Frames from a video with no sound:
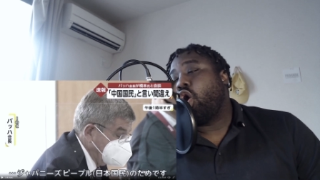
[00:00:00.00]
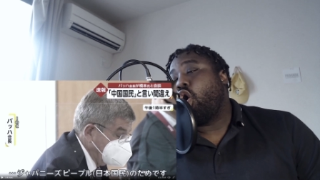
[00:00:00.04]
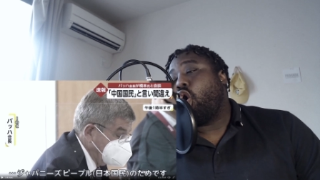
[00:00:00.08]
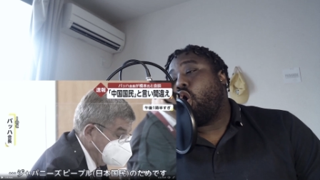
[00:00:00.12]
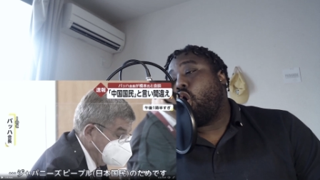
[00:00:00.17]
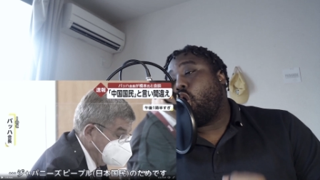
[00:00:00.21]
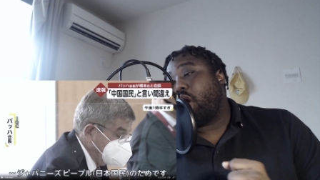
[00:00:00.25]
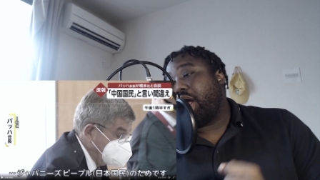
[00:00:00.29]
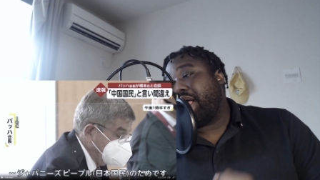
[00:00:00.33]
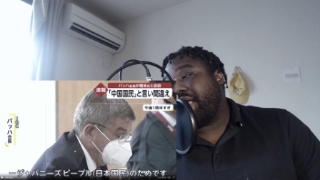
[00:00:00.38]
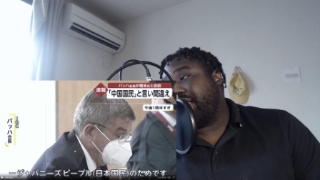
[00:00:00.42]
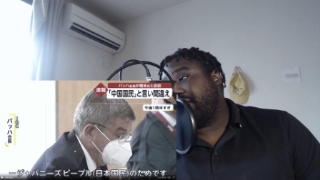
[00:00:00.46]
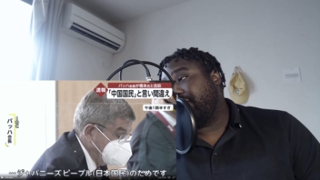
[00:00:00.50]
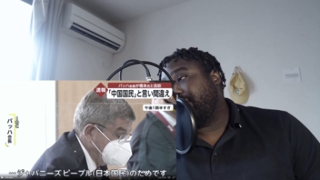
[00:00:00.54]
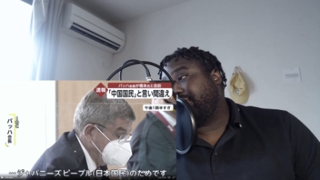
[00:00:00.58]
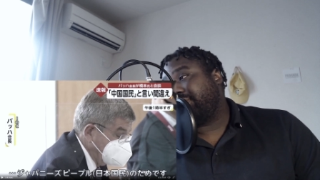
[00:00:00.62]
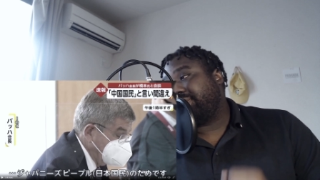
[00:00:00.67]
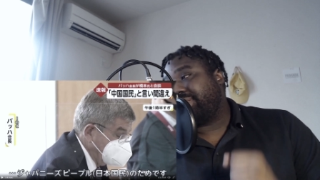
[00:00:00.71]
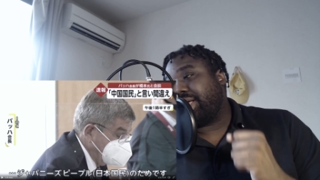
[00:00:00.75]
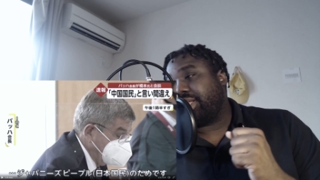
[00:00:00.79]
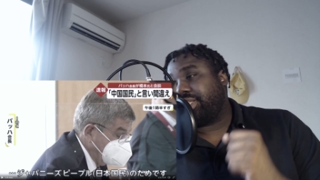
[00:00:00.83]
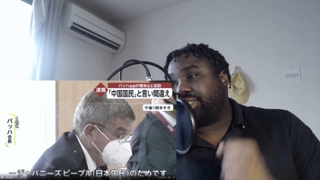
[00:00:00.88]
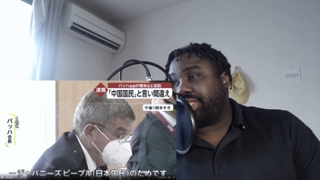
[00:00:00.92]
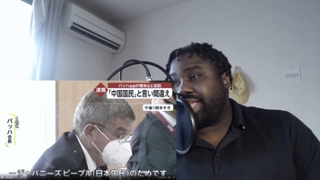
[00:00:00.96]
or else
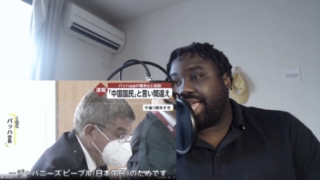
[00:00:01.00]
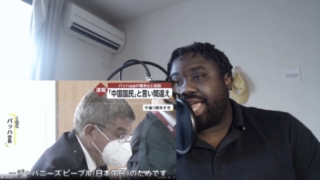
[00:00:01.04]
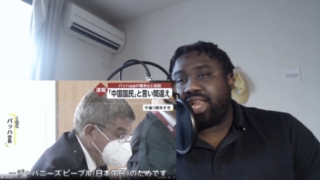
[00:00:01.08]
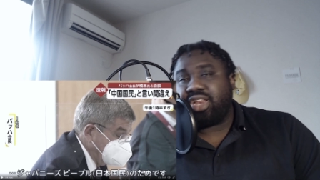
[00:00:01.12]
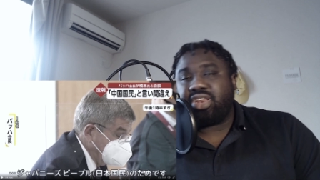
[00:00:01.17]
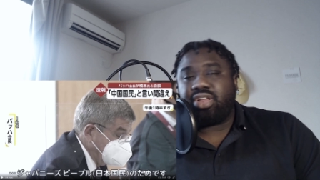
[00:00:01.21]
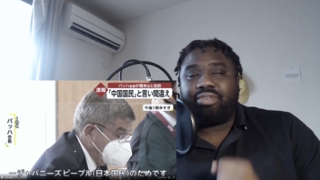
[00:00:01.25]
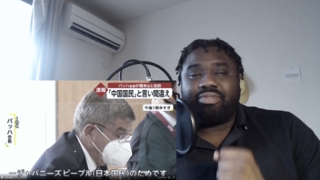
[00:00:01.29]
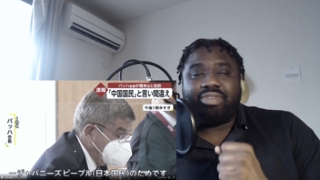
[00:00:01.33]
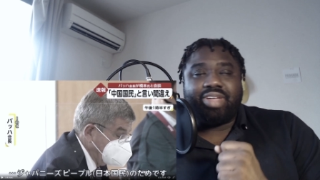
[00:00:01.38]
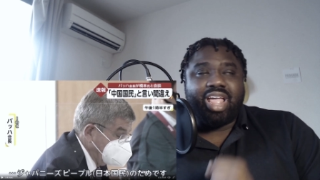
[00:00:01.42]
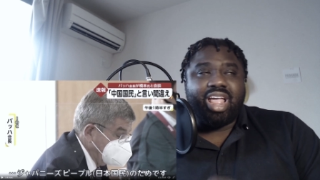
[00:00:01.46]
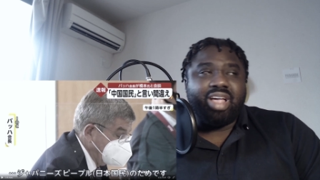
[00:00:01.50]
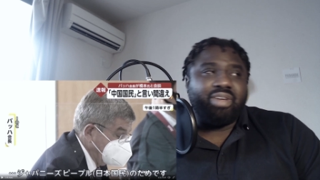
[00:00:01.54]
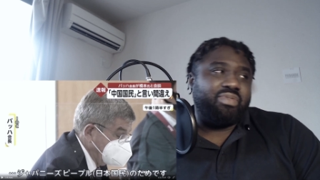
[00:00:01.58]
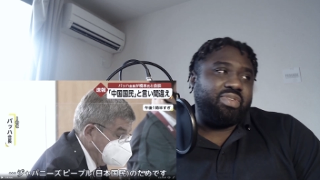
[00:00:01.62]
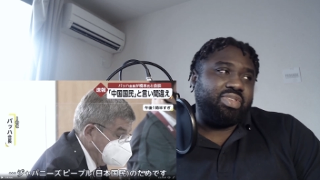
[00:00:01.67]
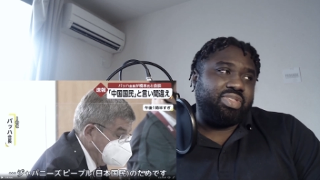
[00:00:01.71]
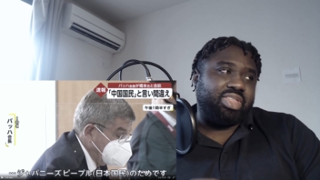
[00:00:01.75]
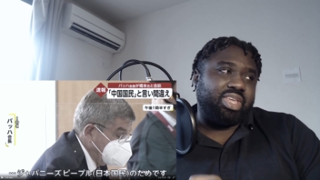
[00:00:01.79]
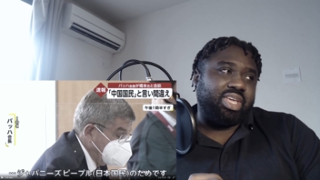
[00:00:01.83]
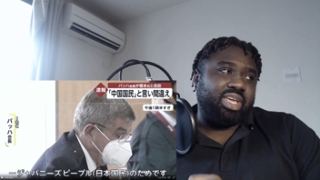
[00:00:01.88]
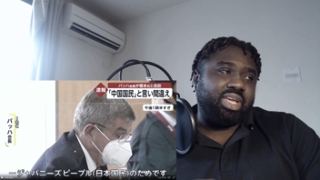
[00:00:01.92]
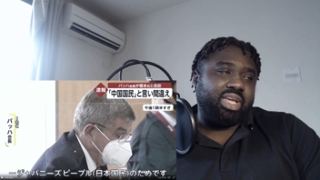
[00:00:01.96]
that's the end of
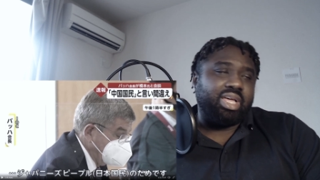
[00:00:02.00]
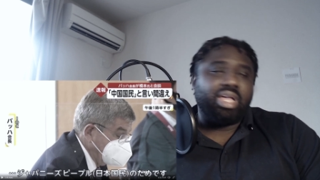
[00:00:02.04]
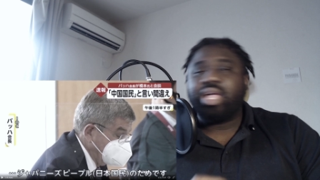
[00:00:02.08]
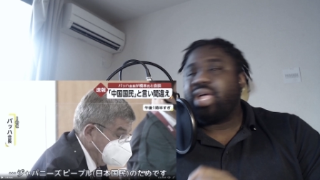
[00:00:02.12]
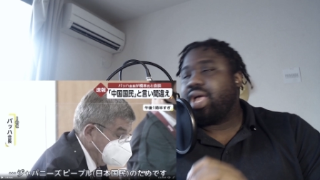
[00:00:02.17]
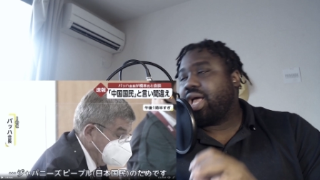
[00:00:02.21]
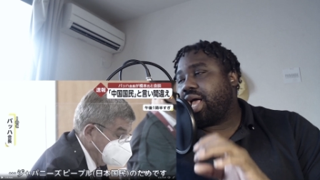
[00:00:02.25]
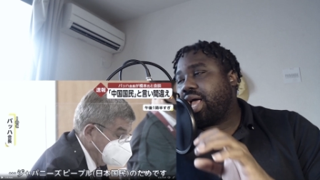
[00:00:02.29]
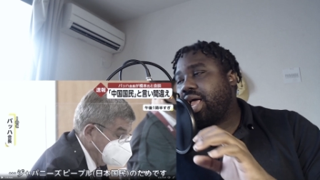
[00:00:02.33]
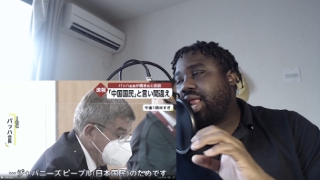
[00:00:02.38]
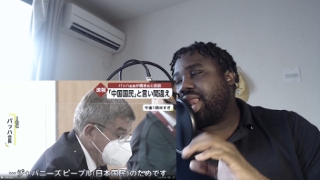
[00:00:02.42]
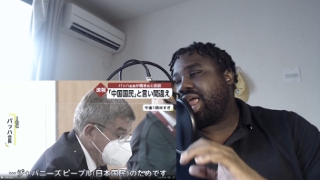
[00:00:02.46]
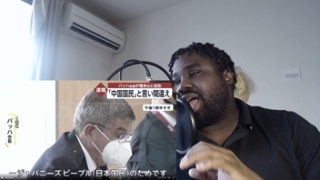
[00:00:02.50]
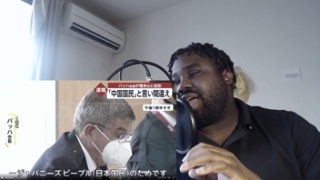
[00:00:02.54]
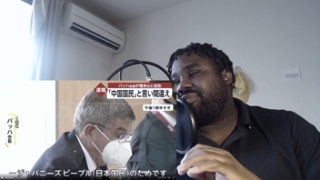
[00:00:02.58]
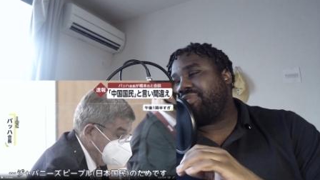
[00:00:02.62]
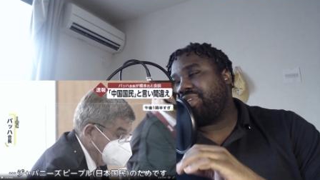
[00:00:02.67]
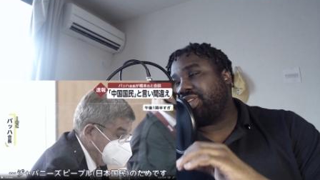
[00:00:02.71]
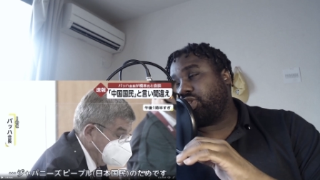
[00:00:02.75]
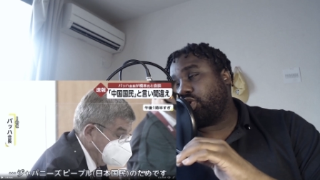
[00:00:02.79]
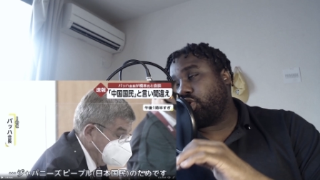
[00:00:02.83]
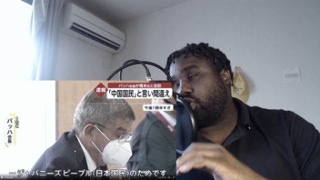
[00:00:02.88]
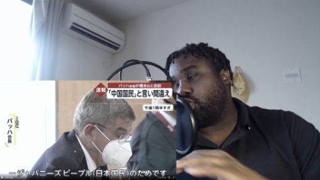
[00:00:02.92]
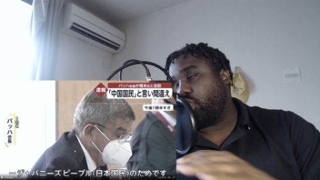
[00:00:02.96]
everything, life
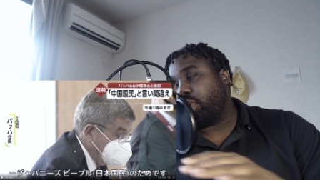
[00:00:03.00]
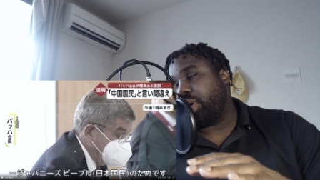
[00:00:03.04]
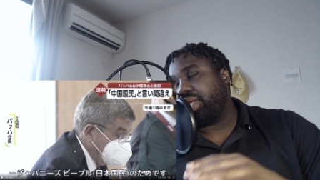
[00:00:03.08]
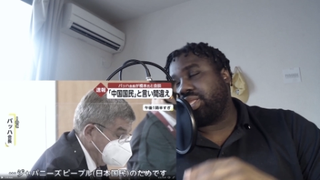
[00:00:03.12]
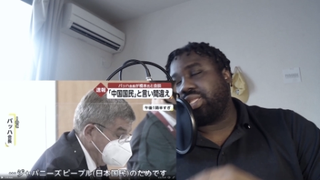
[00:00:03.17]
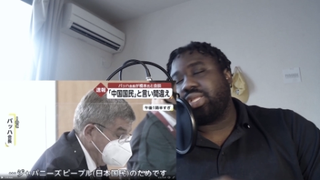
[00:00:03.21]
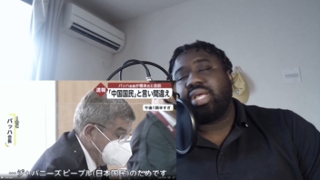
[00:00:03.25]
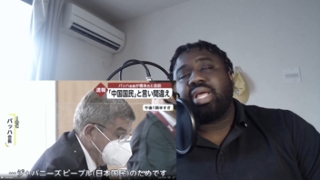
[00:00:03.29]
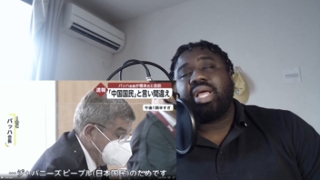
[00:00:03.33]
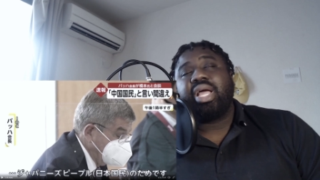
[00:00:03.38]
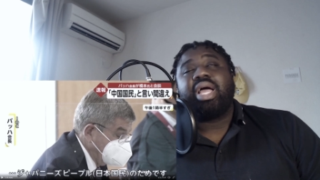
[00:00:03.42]
as you know it.